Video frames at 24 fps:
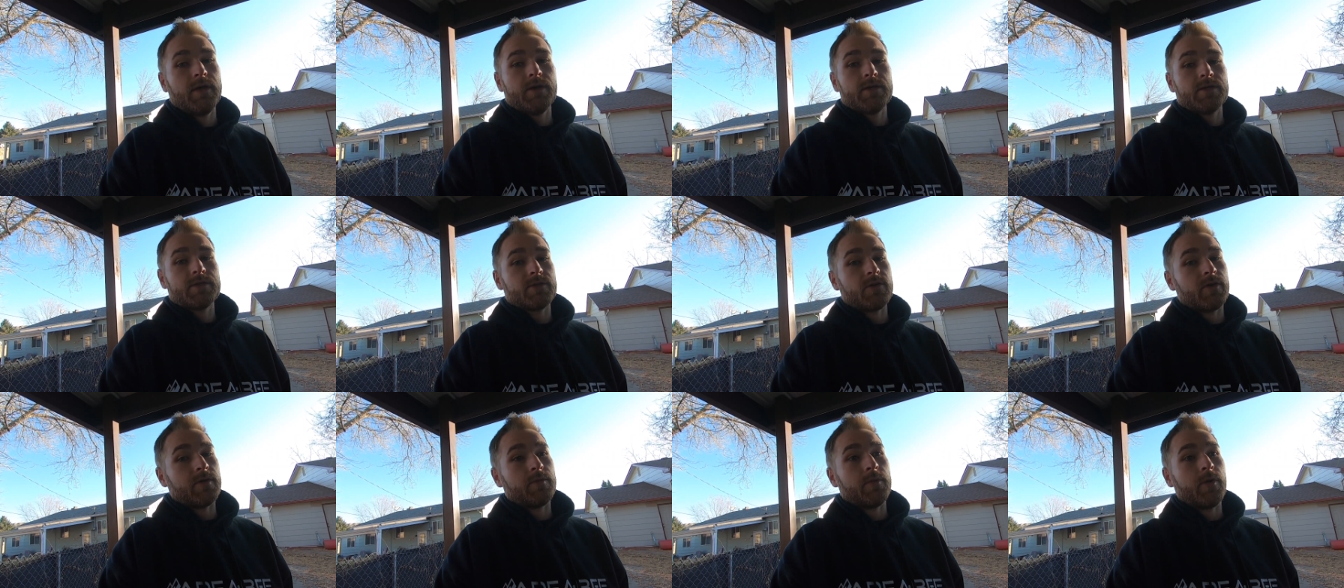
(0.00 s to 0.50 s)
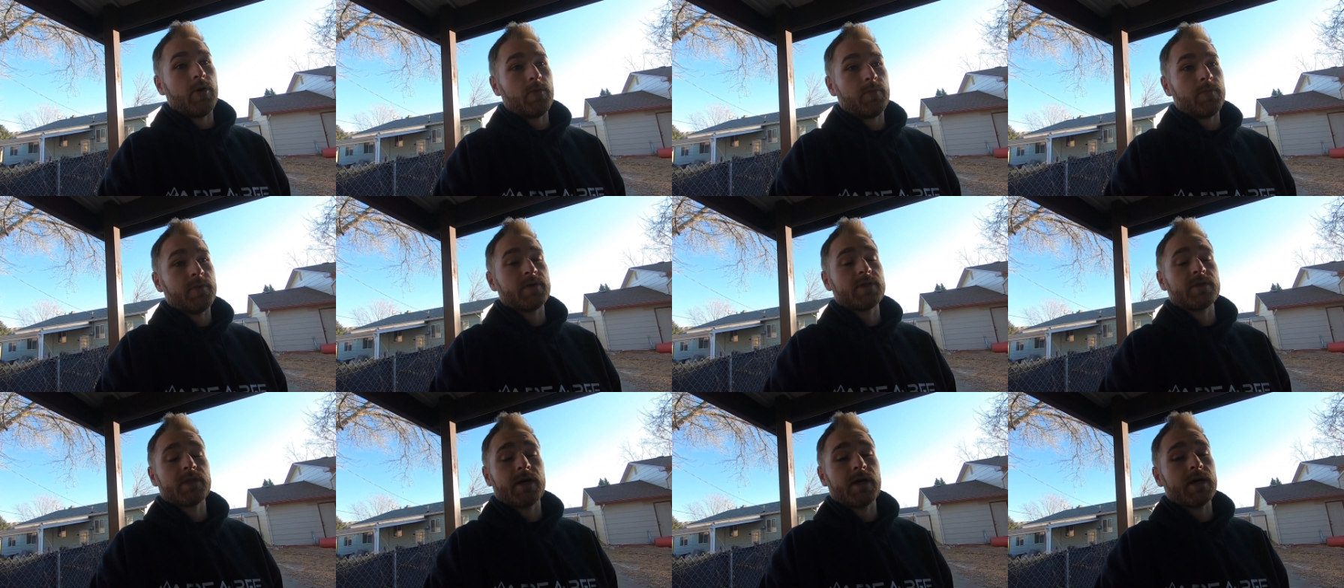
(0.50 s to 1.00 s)
So I'm
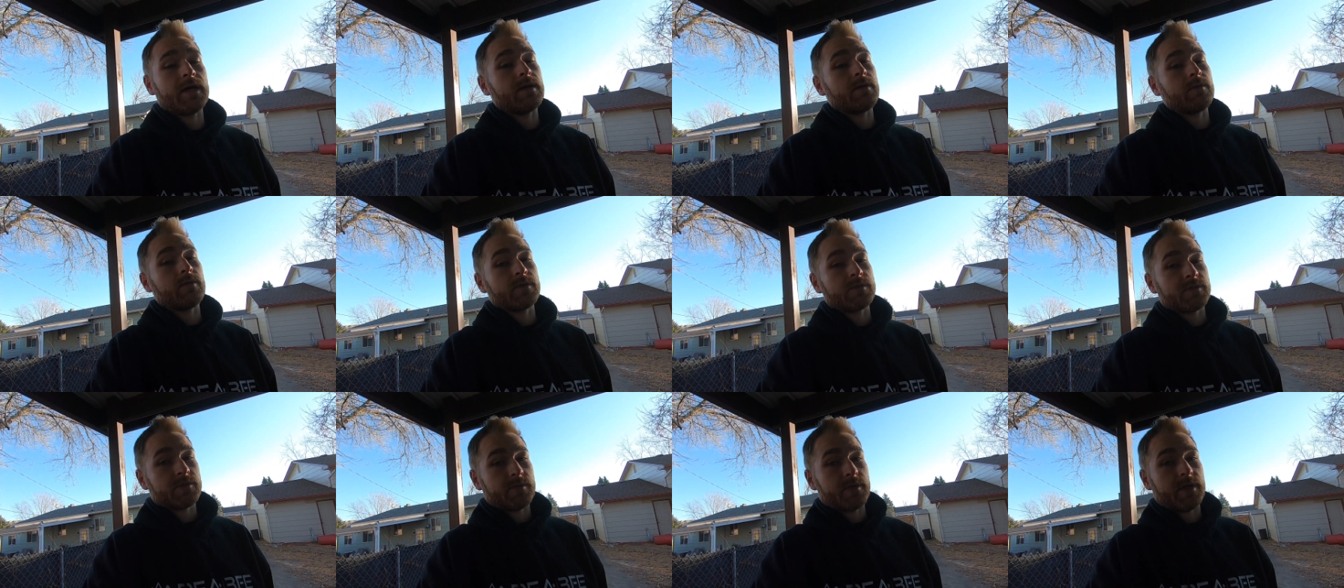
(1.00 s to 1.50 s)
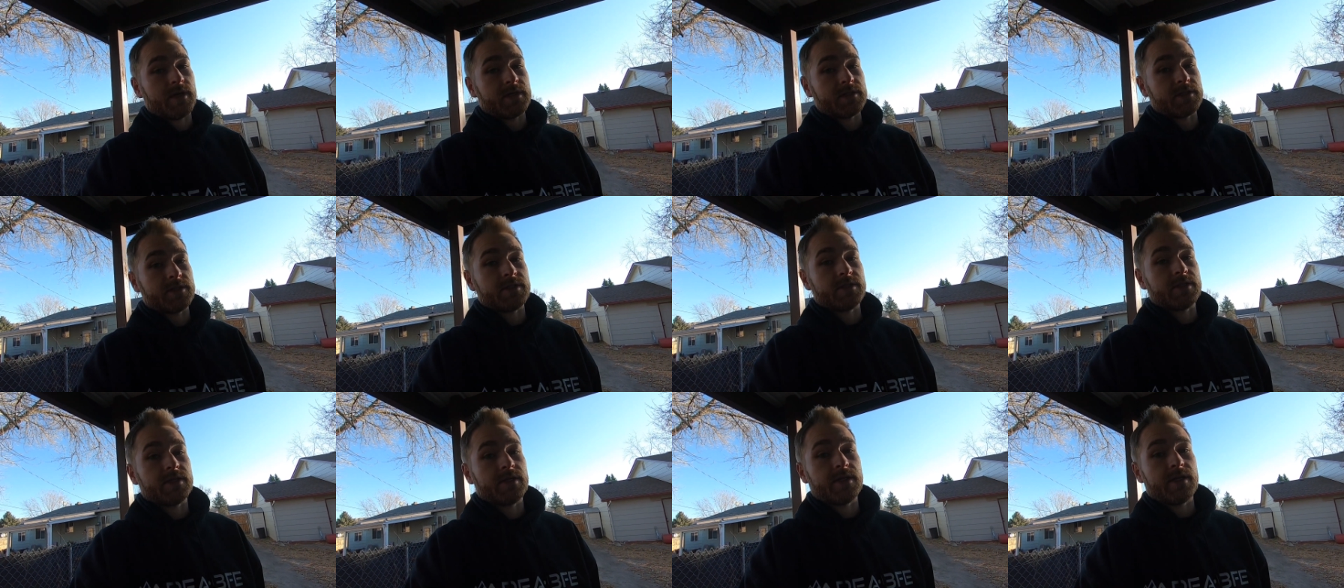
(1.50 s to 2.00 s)
hoping that once we
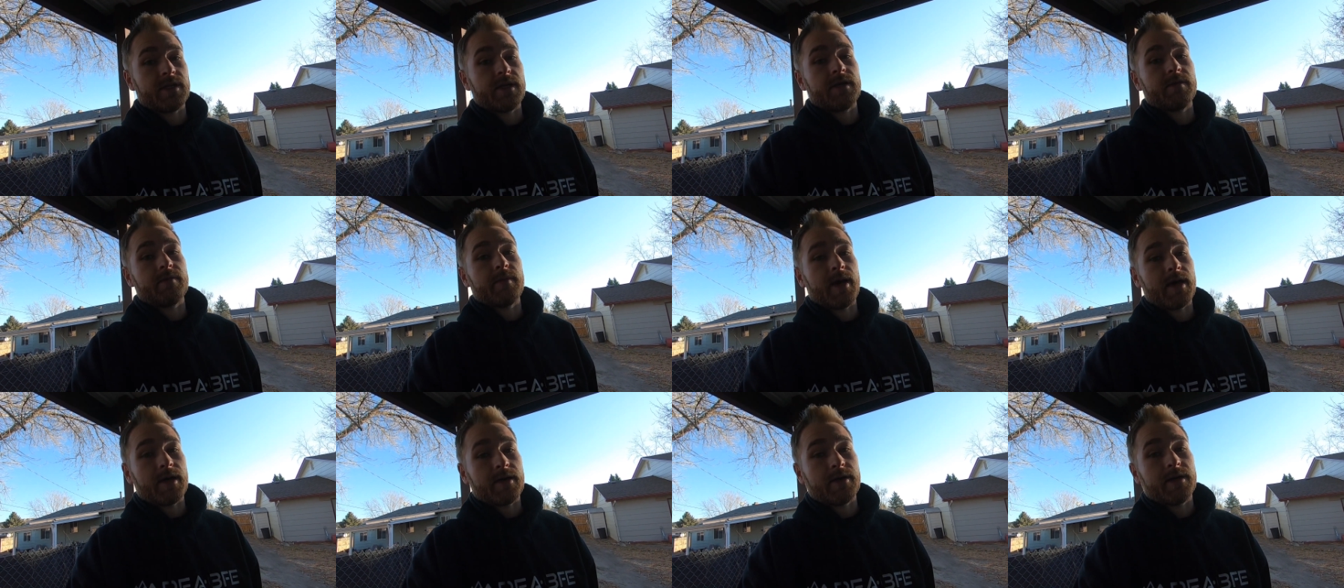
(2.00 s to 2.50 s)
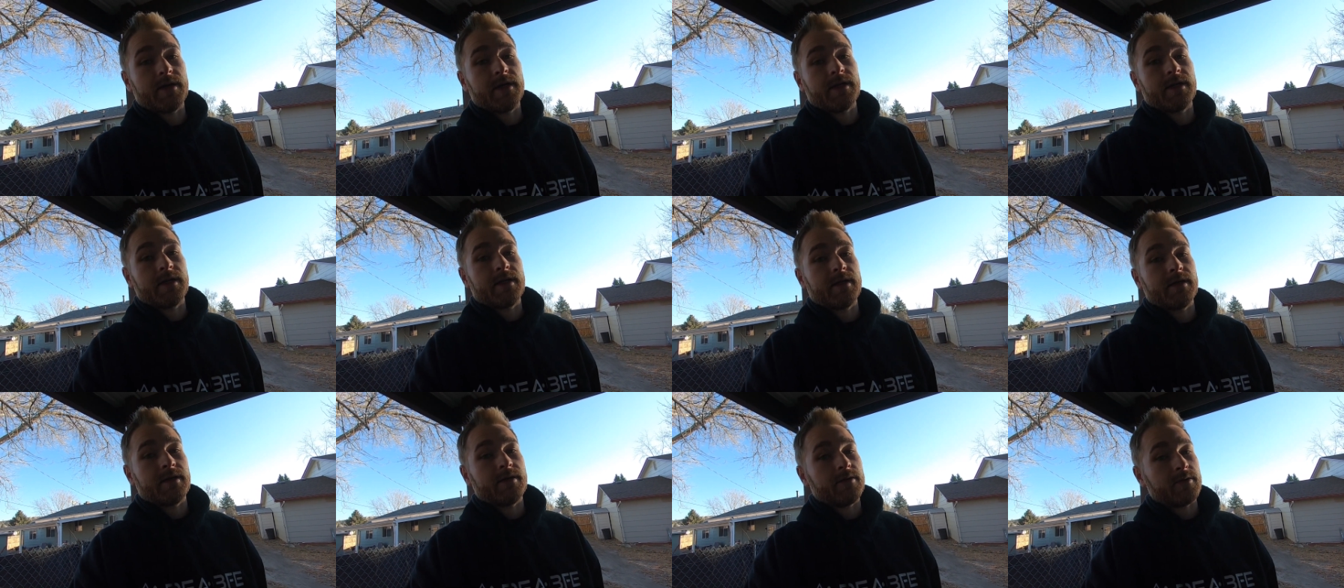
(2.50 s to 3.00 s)
actually get a battery in
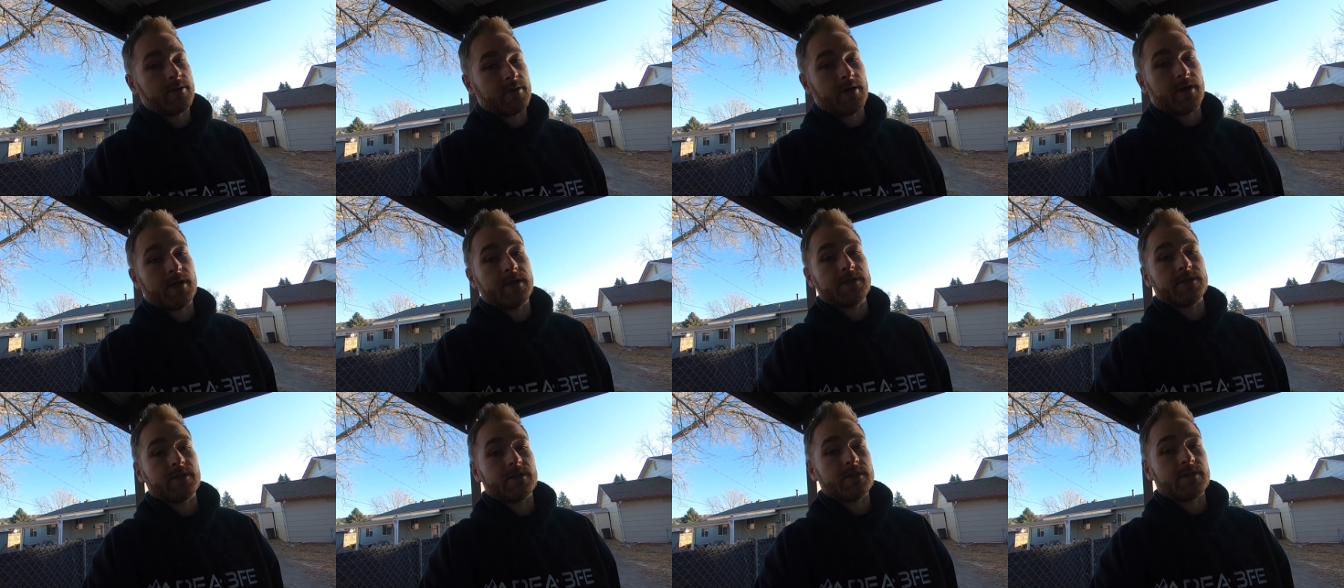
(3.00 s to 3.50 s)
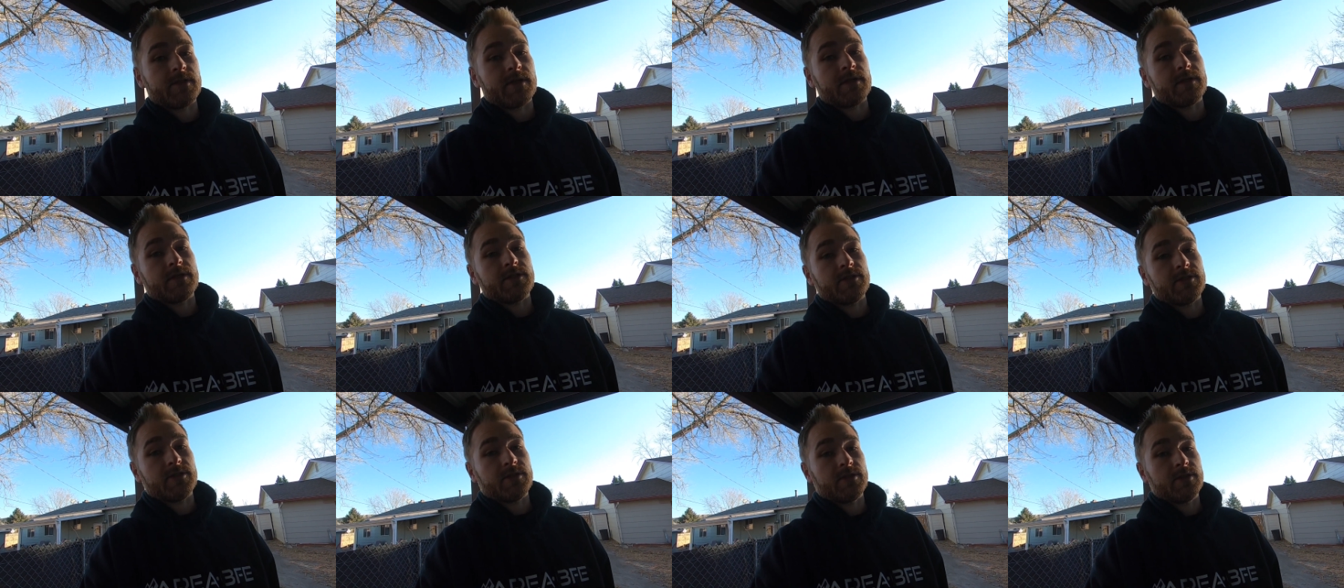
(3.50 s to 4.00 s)
it, it'll crank just like
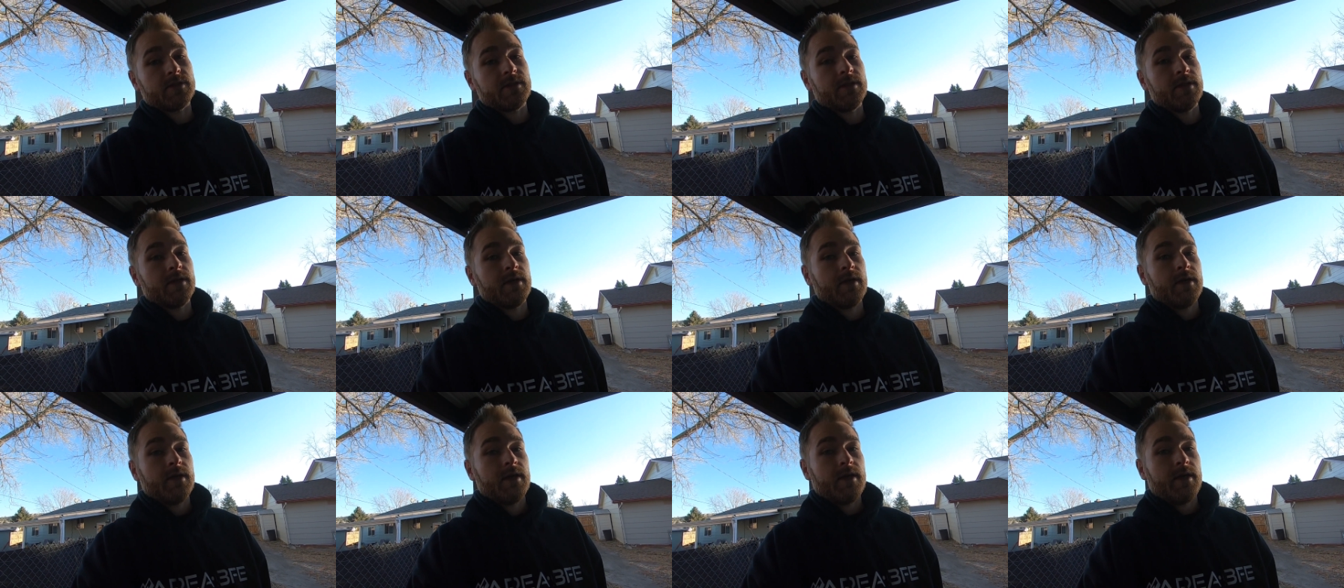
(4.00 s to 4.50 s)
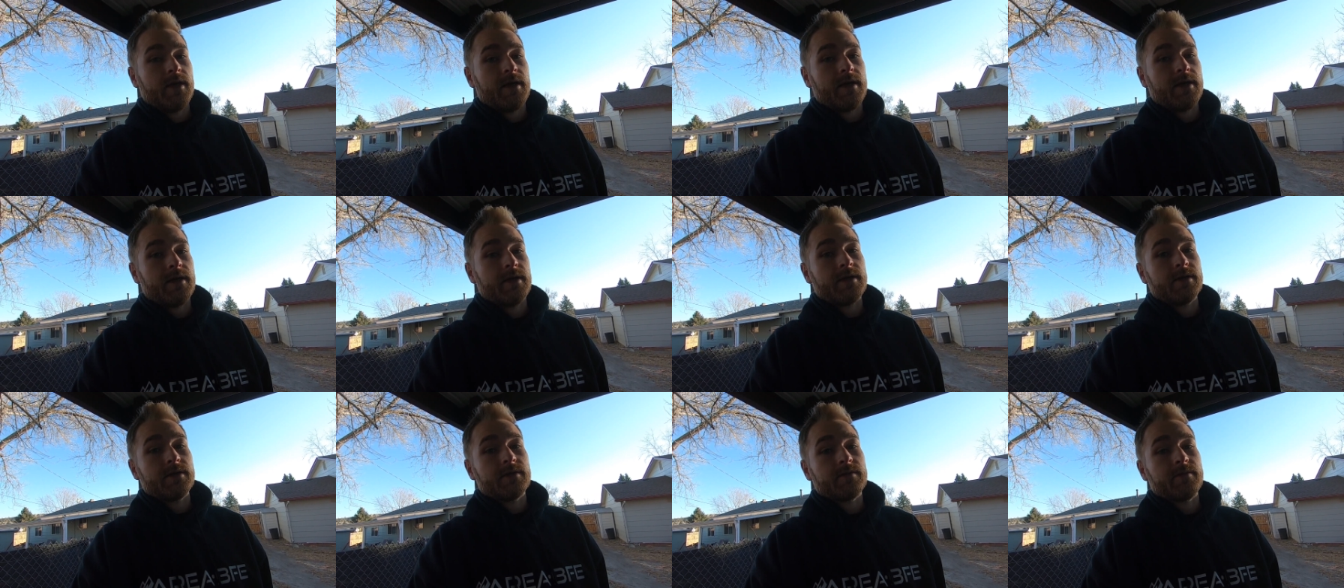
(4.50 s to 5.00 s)
it should
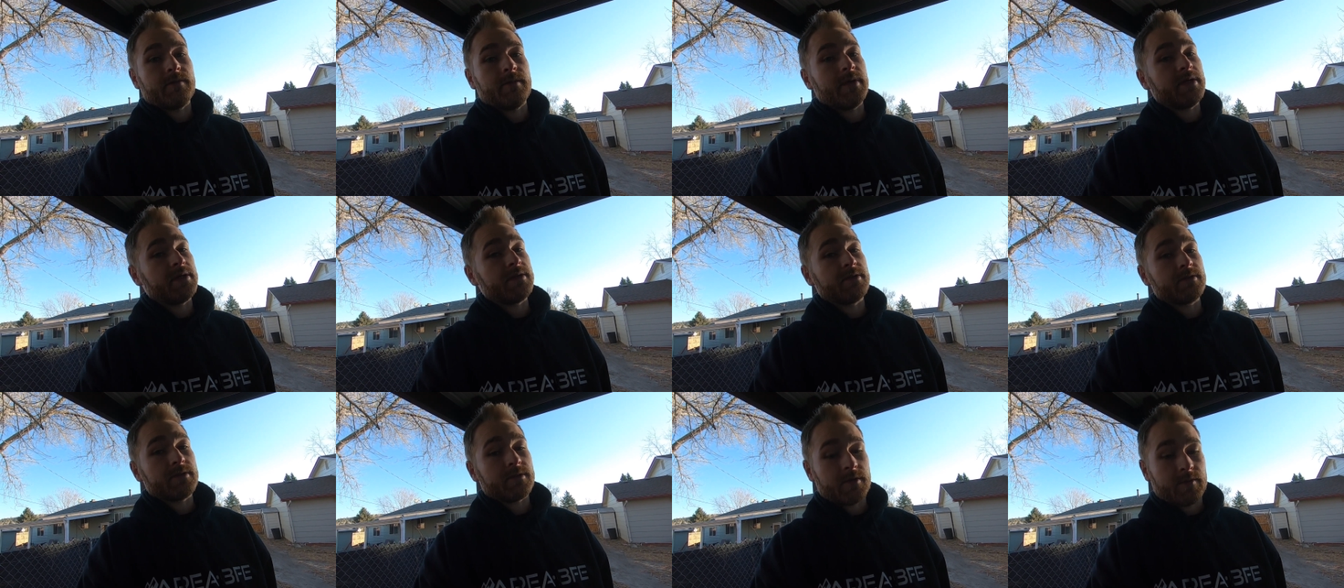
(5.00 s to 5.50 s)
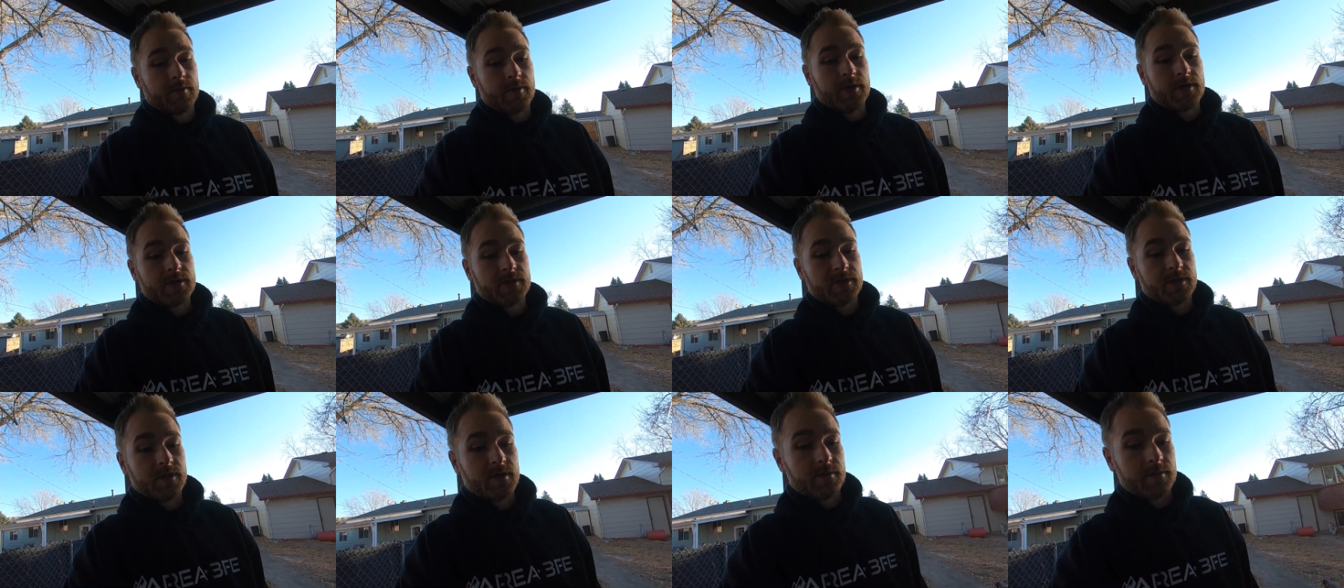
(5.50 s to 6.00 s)
and make good
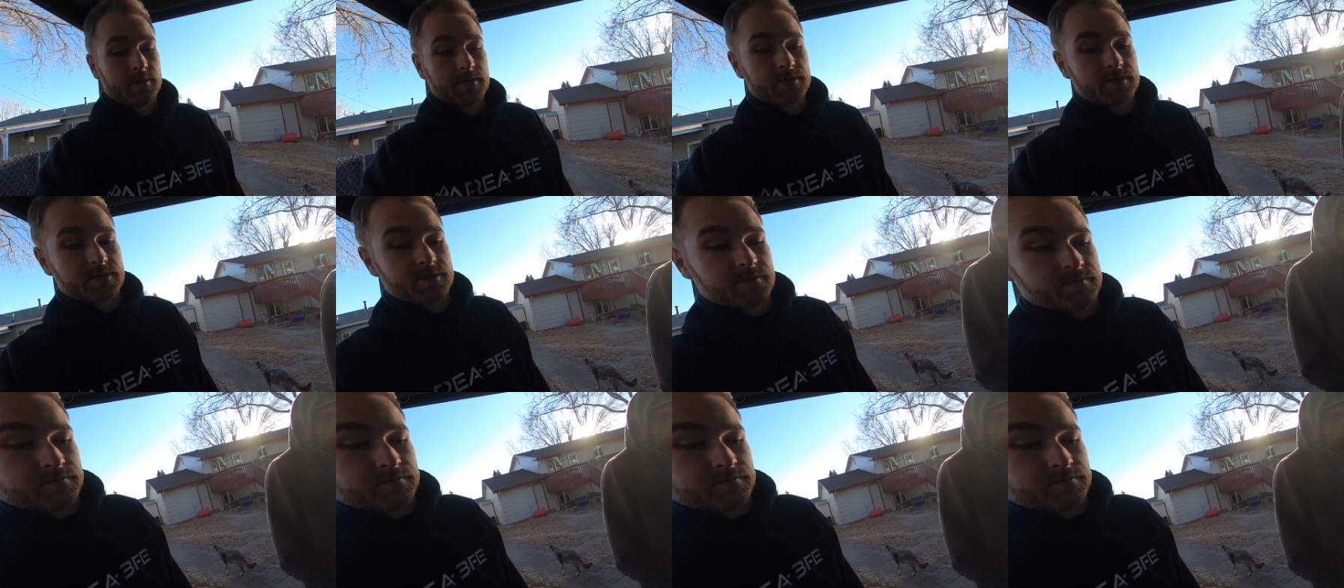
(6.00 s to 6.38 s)
compression numbers.